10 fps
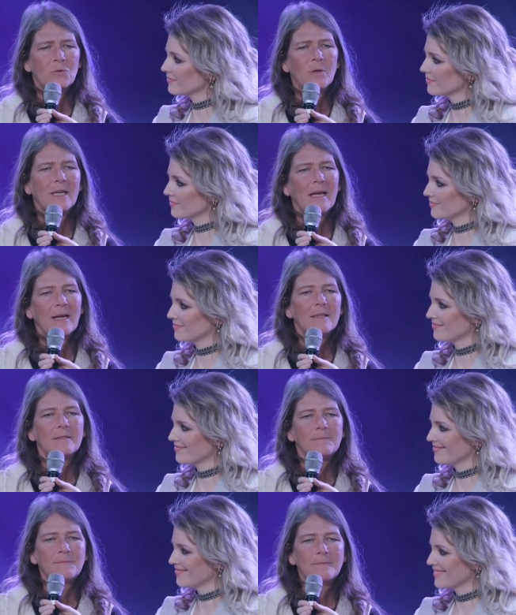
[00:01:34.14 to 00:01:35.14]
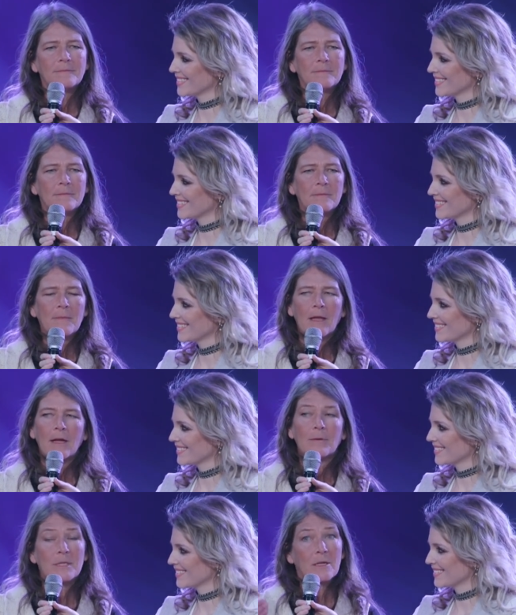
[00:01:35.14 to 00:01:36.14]
Speaker 1: one day.
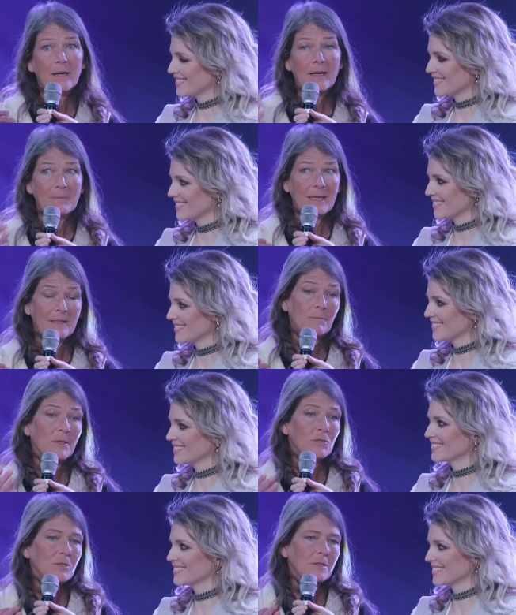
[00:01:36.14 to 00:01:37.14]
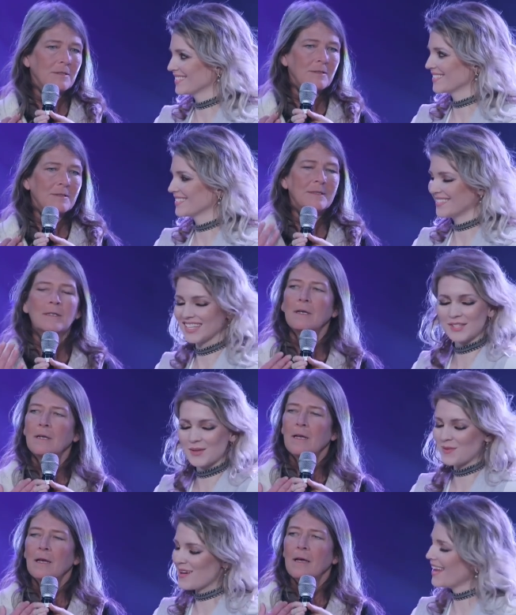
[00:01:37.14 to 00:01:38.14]
I'm sorry, I'm getting emotional.
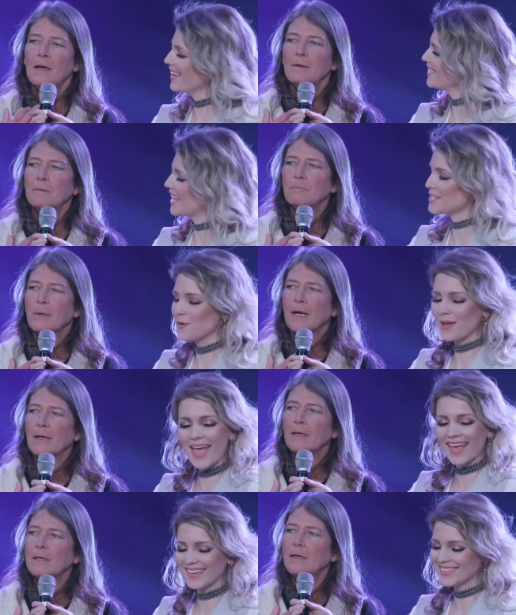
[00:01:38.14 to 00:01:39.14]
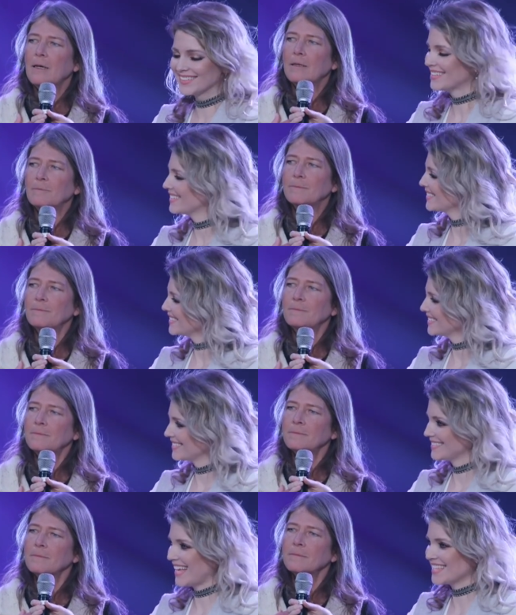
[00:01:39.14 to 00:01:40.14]
okay. But um,
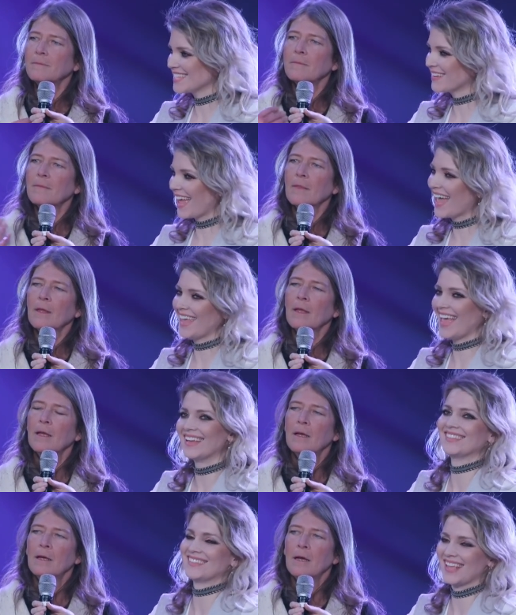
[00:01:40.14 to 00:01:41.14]
Speaker 2: that's okay. Yes.